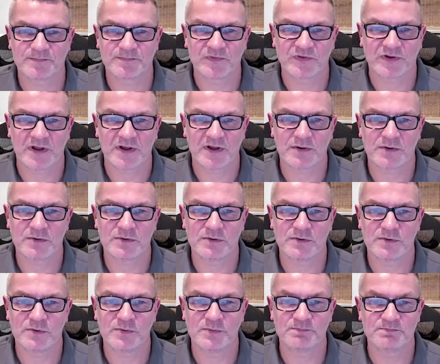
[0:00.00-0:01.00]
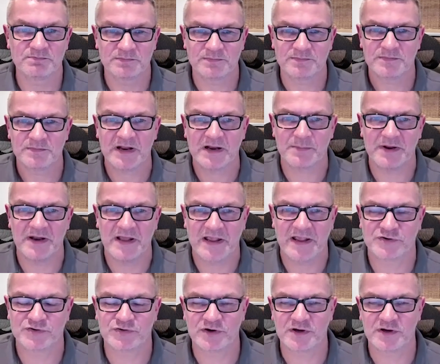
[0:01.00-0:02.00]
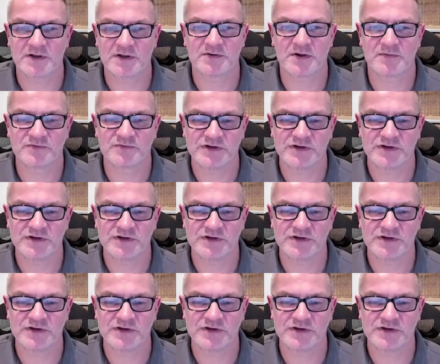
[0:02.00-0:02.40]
So a little bit of history of